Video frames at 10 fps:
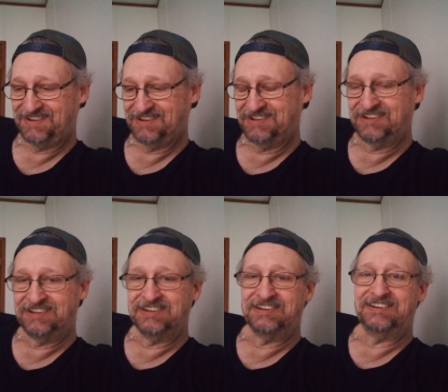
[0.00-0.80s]
because
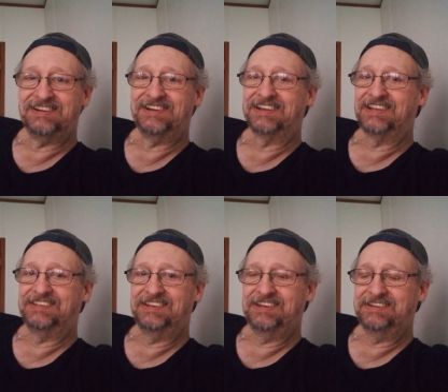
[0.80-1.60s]
they do
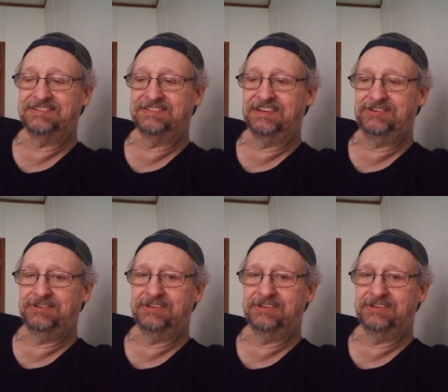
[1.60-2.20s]
that to me too.